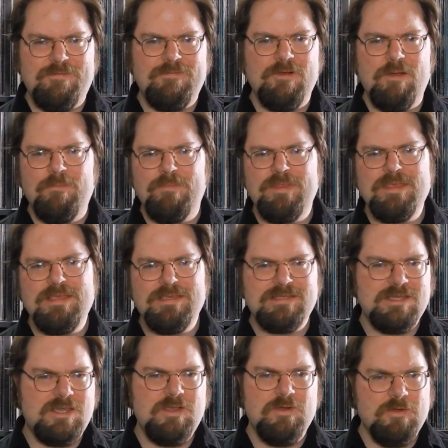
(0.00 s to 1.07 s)
from the
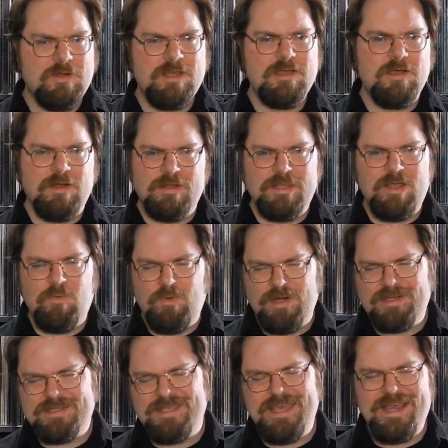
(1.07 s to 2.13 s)
security guard that
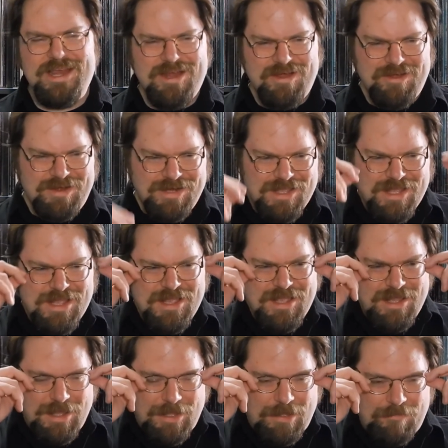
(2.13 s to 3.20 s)
works there,
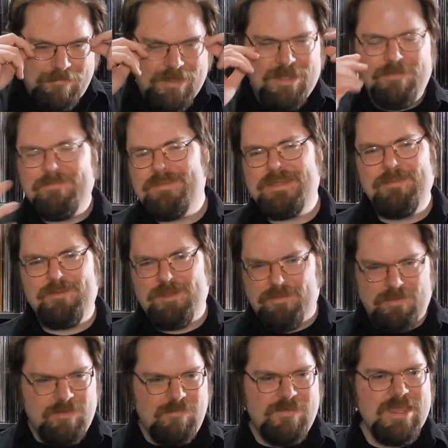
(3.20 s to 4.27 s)
and
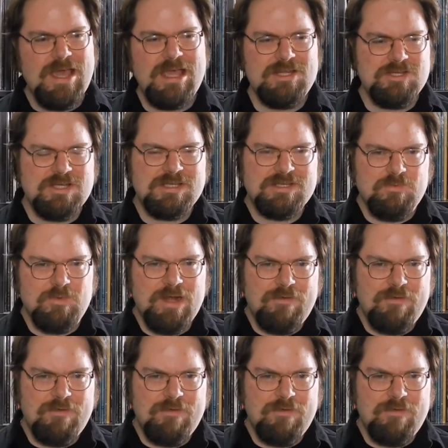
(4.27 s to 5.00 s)
typical goofy hijinks or